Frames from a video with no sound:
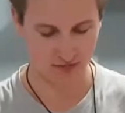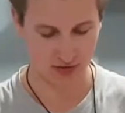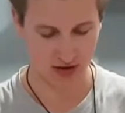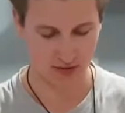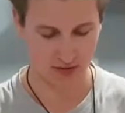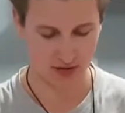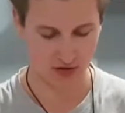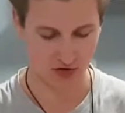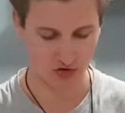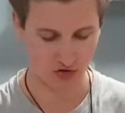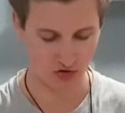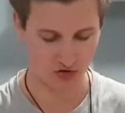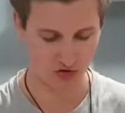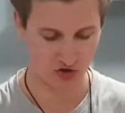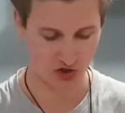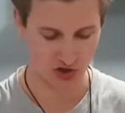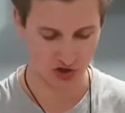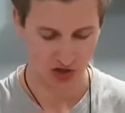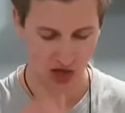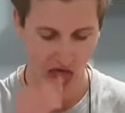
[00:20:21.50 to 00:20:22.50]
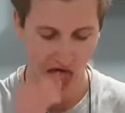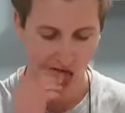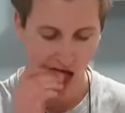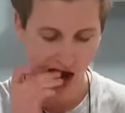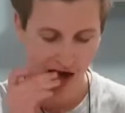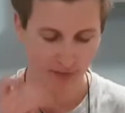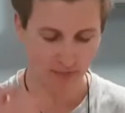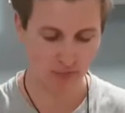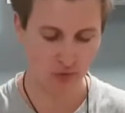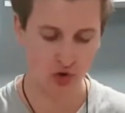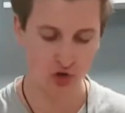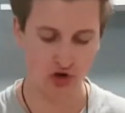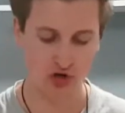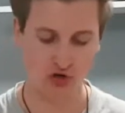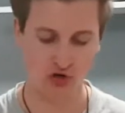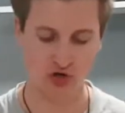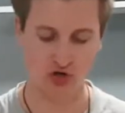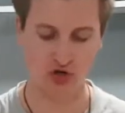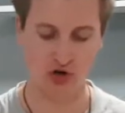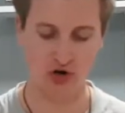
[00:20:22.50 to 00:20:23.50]
I mean, you can just put it in
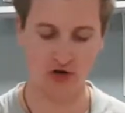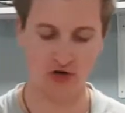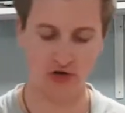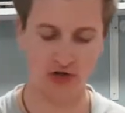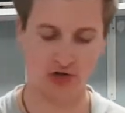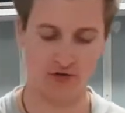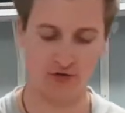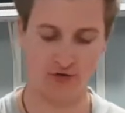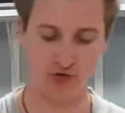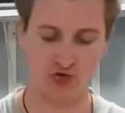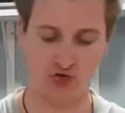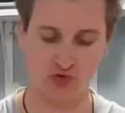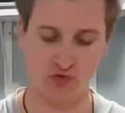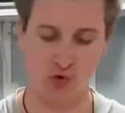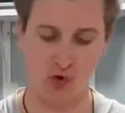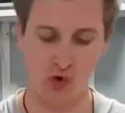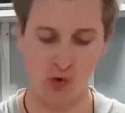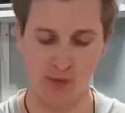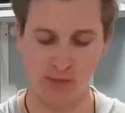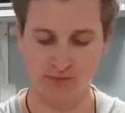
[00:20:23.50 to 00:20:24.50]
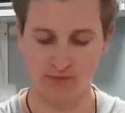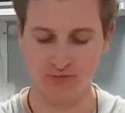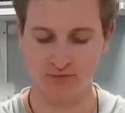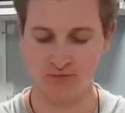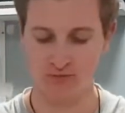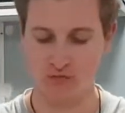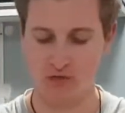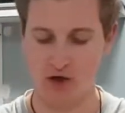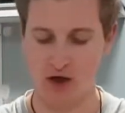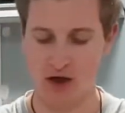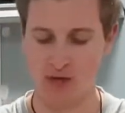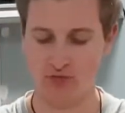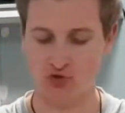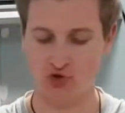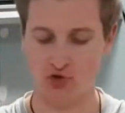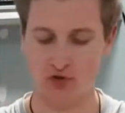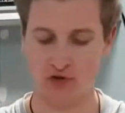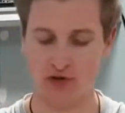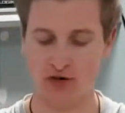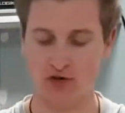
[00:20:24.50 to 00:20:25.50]
the toaster if it's raw. I'm
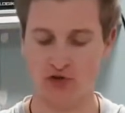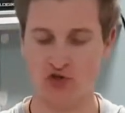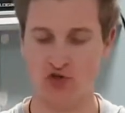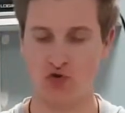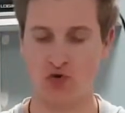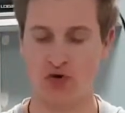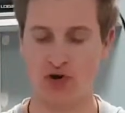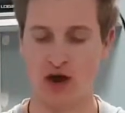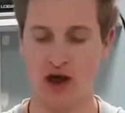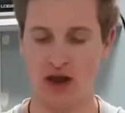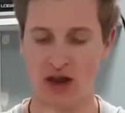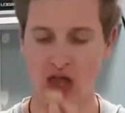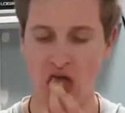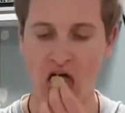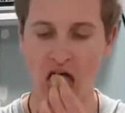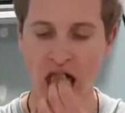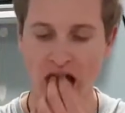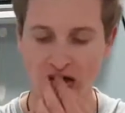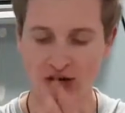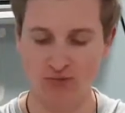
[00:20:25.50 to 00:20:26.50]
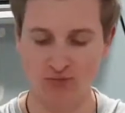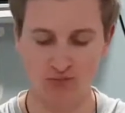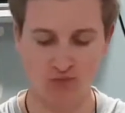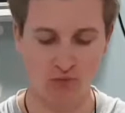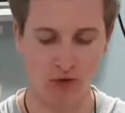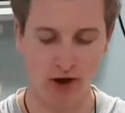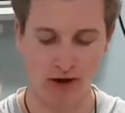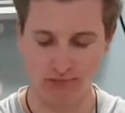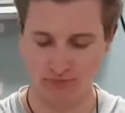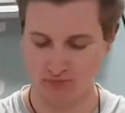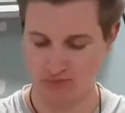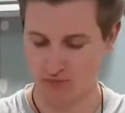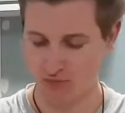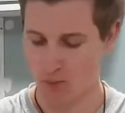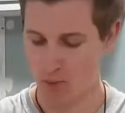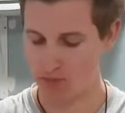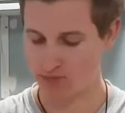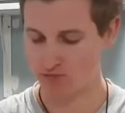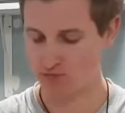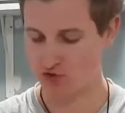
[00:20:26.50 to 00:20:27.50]
sure that'll sort it out. But,
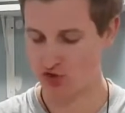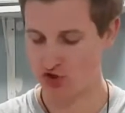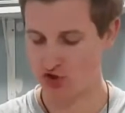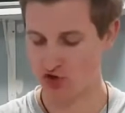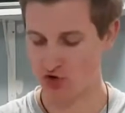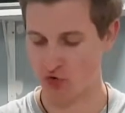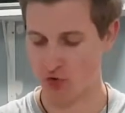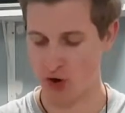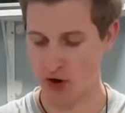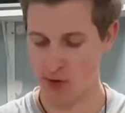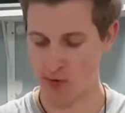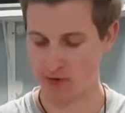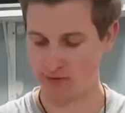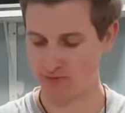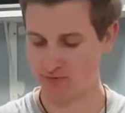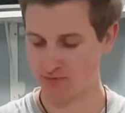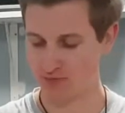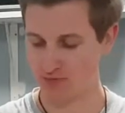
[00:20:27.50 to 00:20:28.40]
this is incredible.